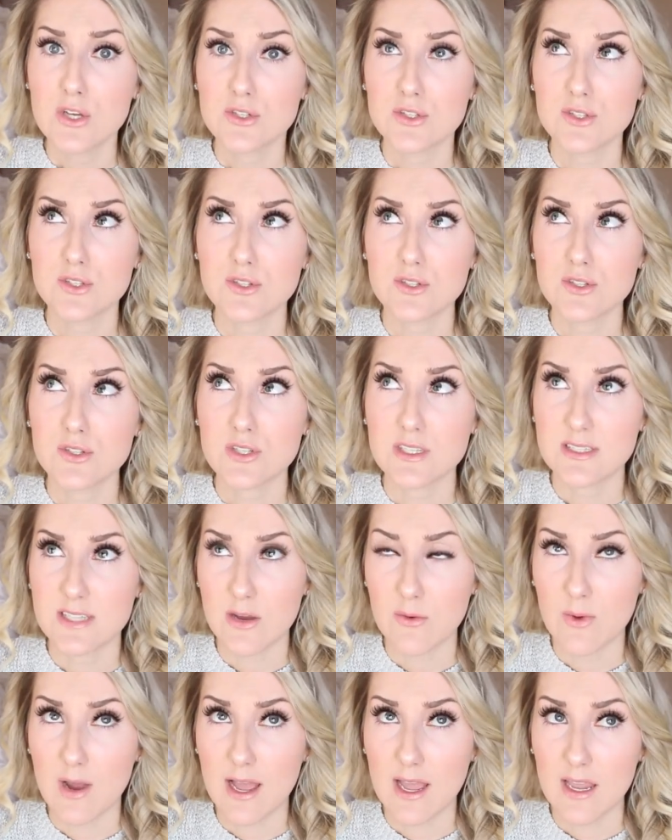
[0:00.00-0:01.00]
Is
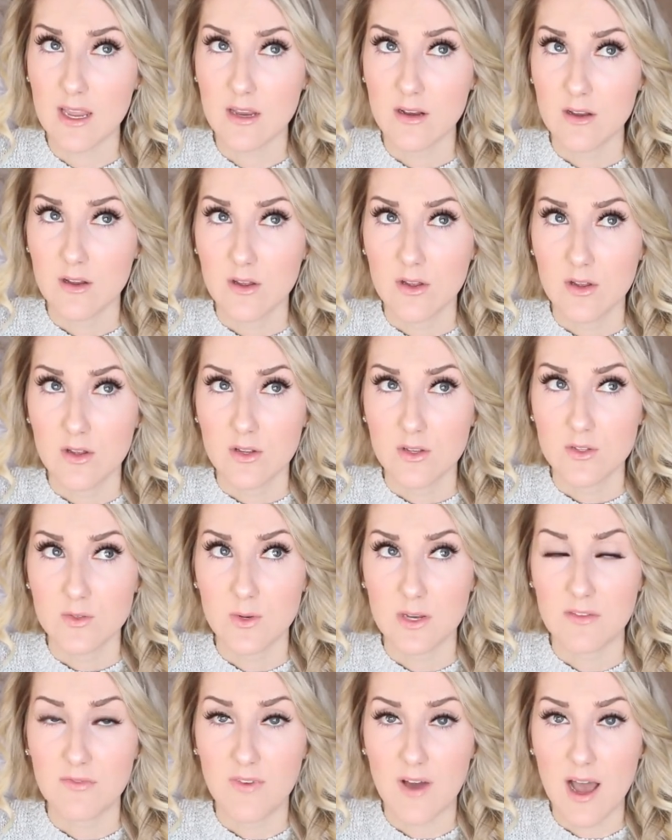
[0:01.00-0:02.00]
that right?
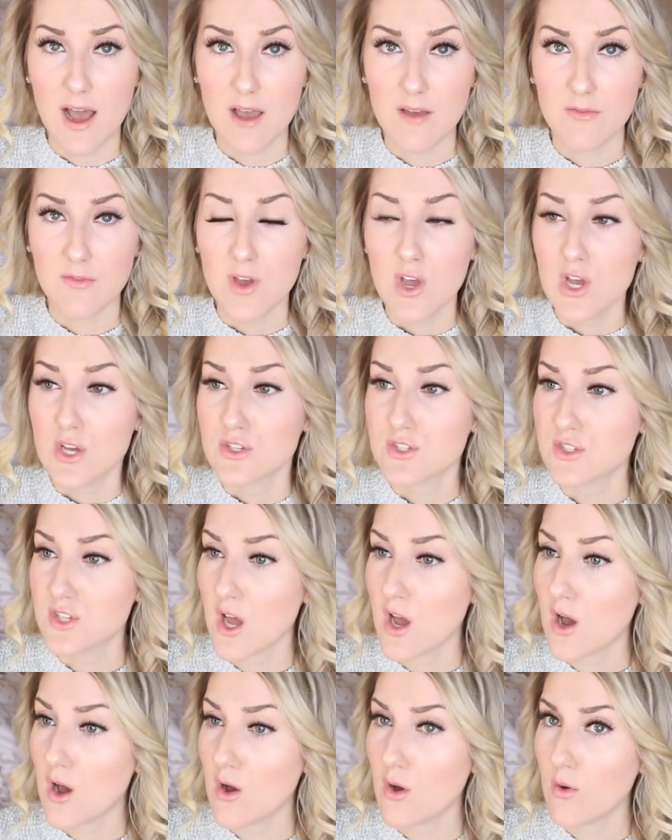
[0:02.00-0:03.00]
25.
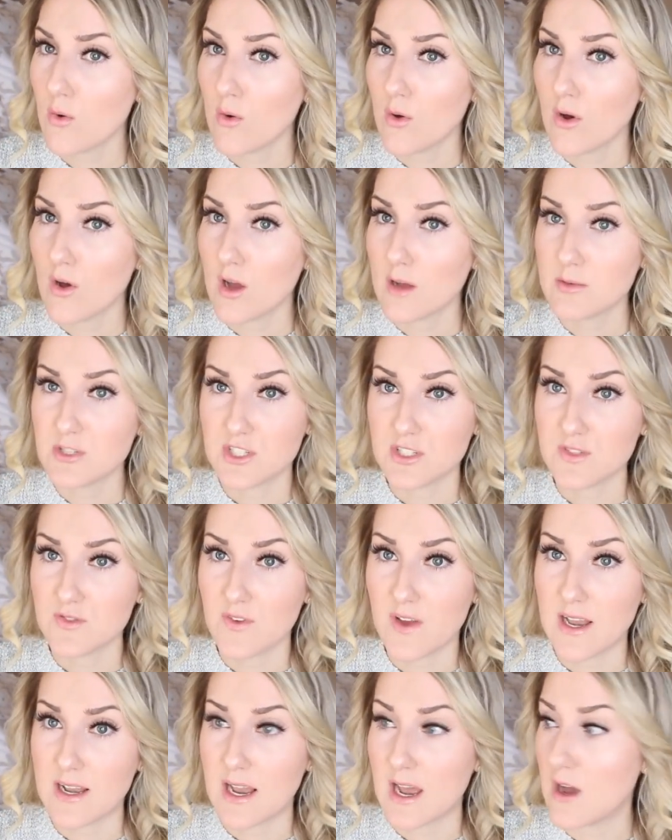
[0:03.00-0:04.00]
So, I mean, she's
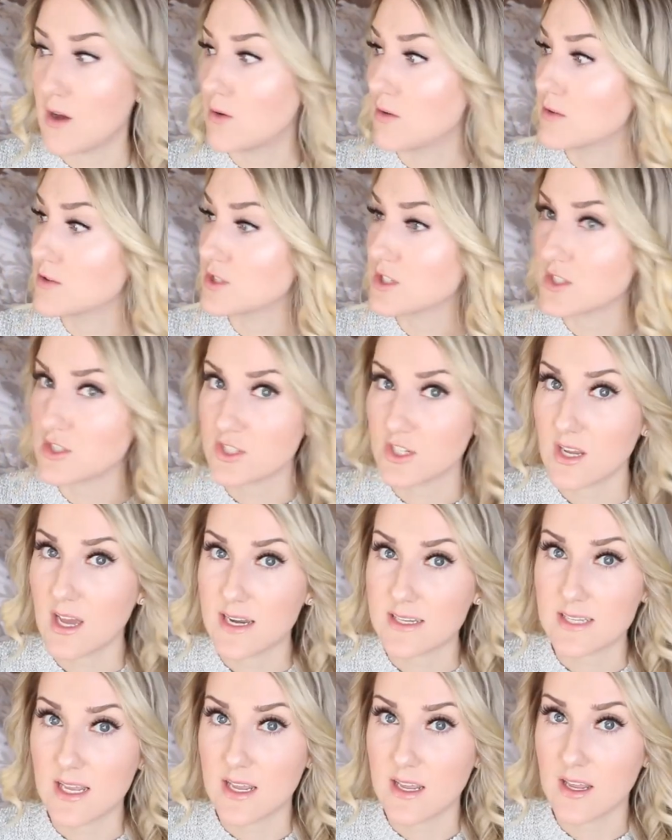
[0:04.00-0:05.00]
fine now because she
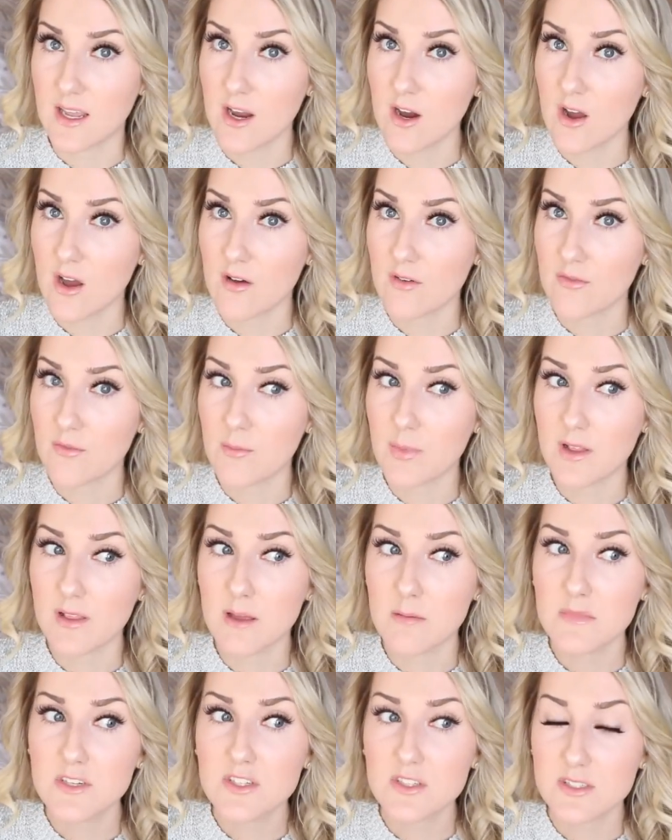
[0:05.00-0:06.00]
got it taken care of. But
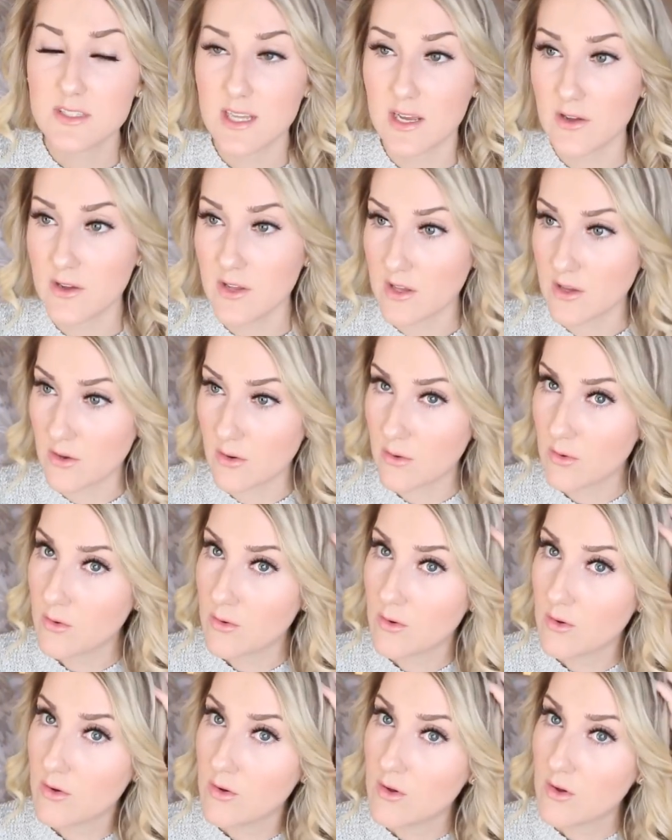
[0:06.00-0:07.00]
let me just tell you,
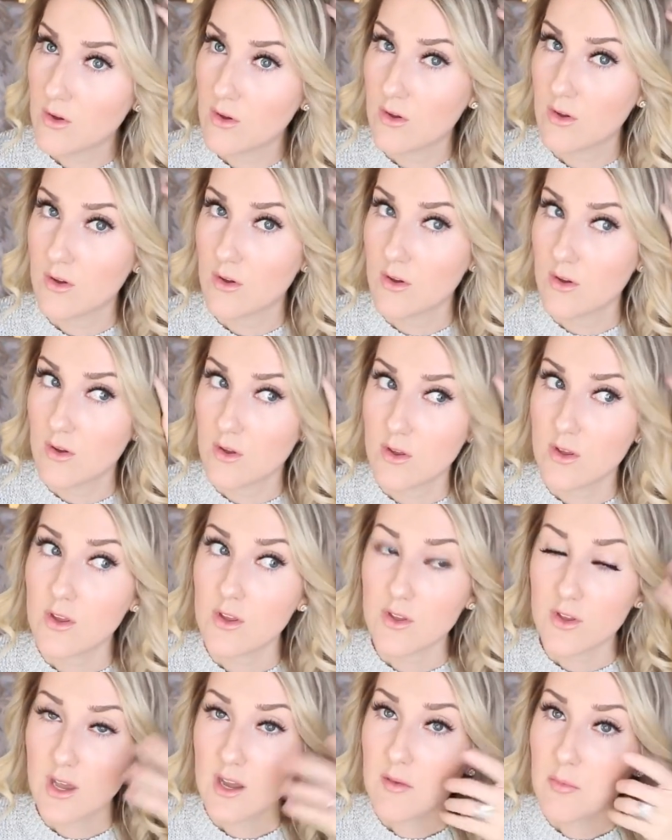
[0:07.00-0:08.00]

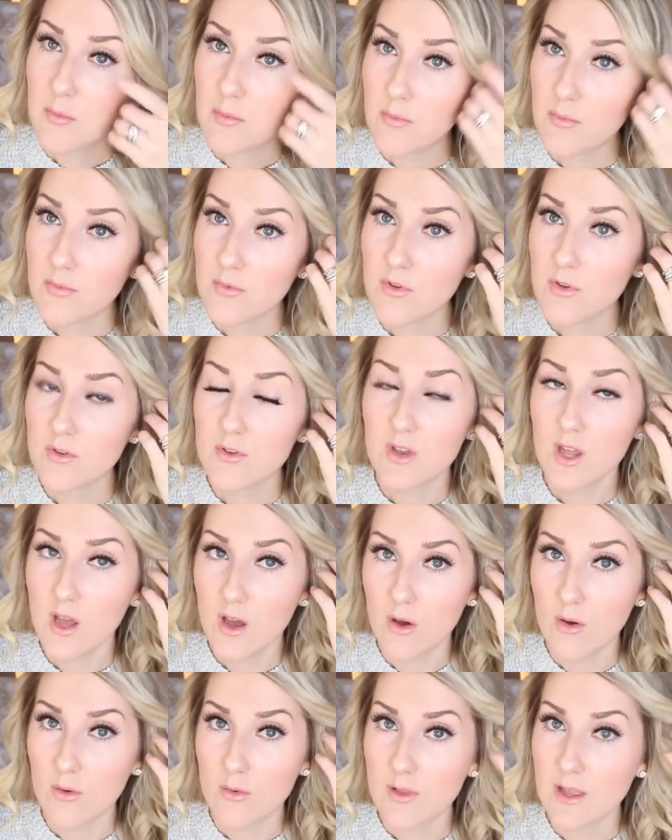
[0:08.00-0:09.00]

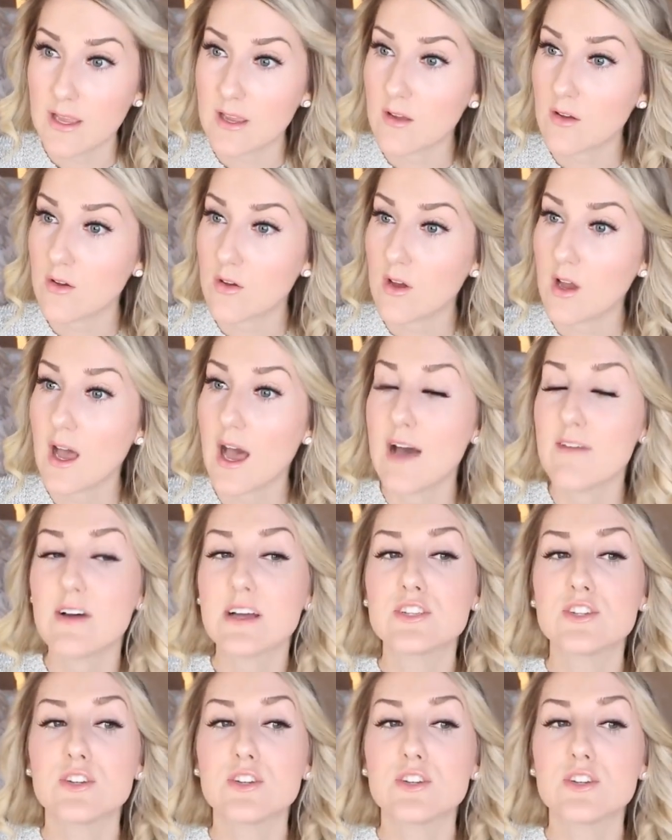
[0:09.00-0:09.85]
like I've